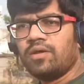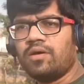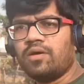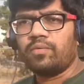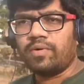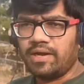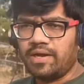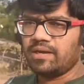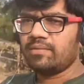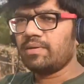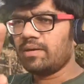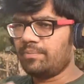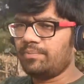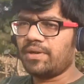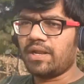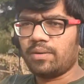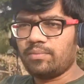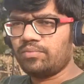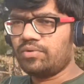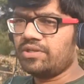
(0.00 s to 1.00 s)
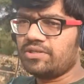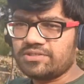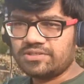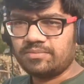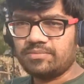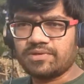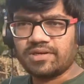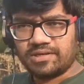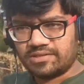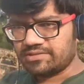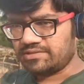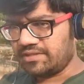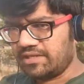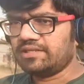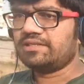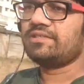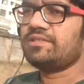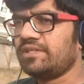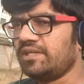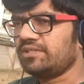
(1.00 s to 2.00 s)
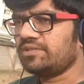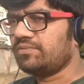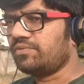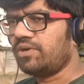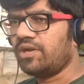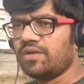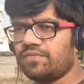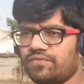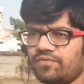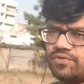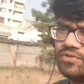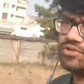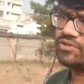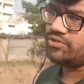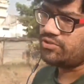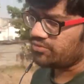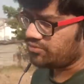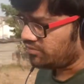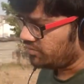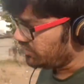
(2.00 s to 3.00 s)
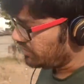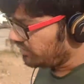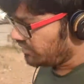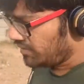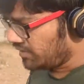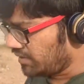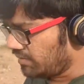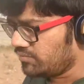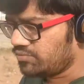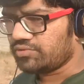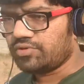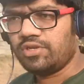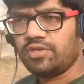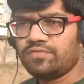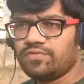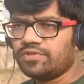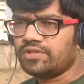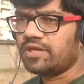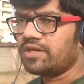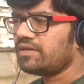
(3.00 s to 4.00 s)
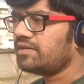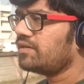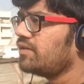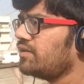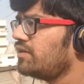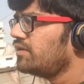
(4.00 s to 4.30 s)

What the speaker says: While my primary SIM card still stays Vodafone Jio, I'm sorry for that.